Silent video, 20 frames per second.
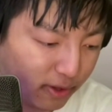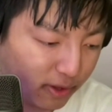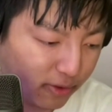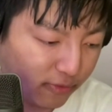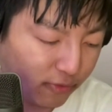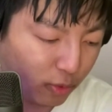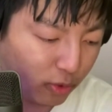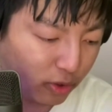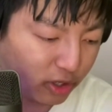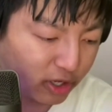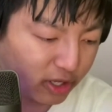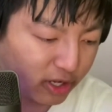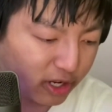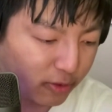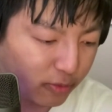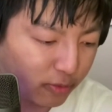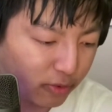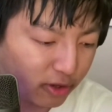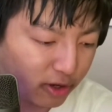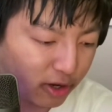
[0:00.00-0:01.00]
if you want to
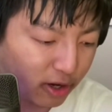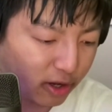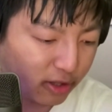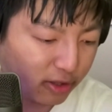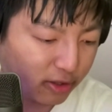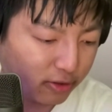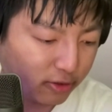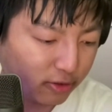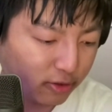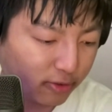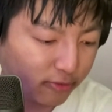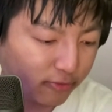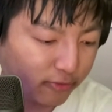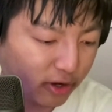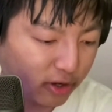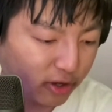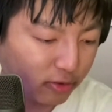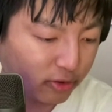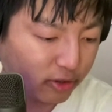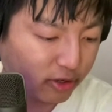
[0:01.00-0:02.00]
connect with Kala, you can
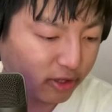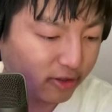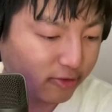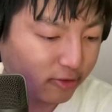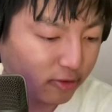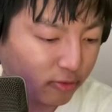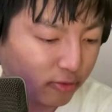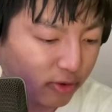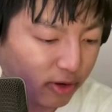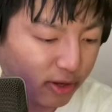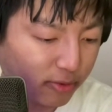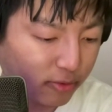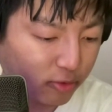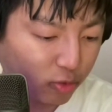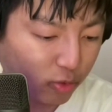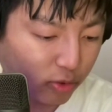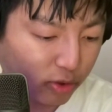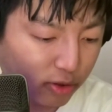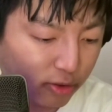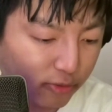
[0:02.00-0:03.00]
find her on Instagram,
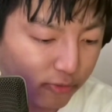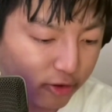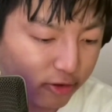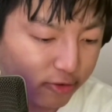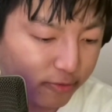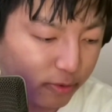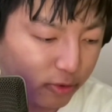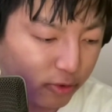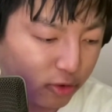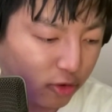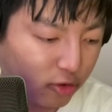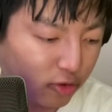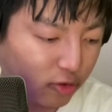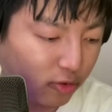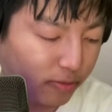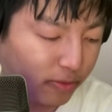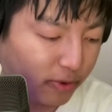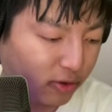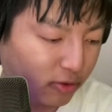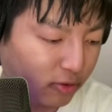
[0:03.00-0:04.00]
Twitter, Facebook,
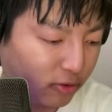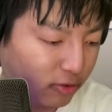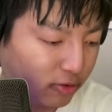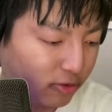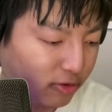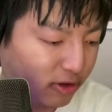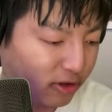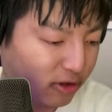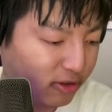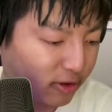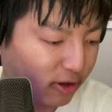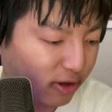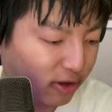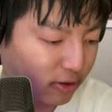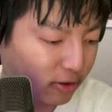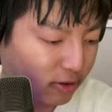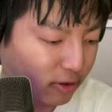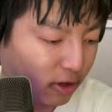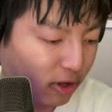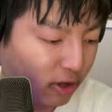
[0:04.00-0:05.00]
YouTube, and our
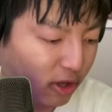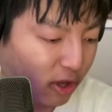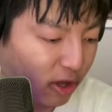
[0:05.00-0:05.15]
TikTok.